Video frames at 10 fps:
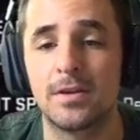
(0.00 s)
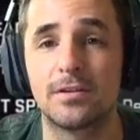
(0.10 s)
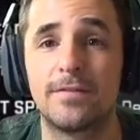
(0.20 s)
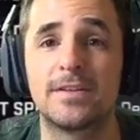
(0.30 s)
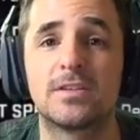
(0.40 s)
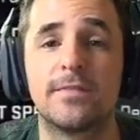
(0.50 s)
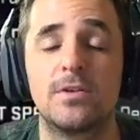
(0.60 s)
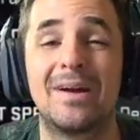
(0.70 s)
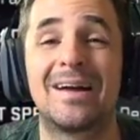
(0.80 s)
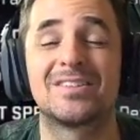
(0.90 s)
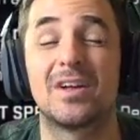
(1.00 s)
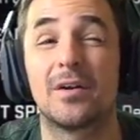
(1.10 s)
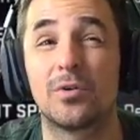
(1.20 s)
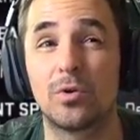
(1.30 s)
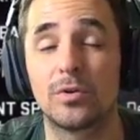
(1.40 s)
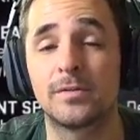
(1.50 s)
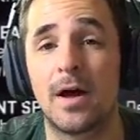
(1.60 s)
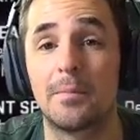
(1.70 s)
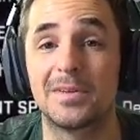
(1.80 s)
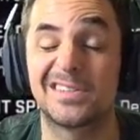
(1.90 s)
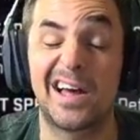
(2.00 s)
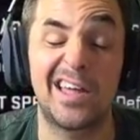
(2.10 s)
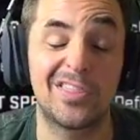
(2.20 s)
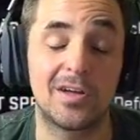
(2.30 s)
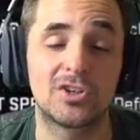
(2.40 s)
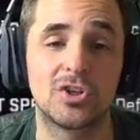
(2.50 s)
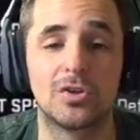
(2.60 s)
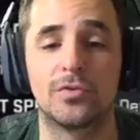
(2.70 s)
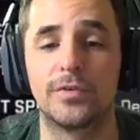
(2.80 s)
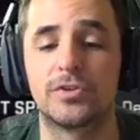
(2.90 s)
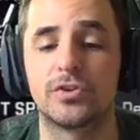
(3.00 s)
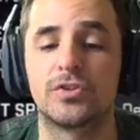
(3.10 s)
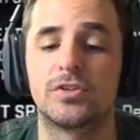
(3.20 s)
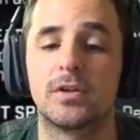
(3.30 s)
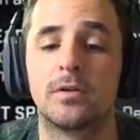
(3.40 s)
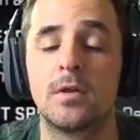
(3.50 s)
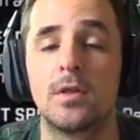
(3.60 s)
Defensively, you guys thought Earl Thomas. I thought Sheldon Richardson.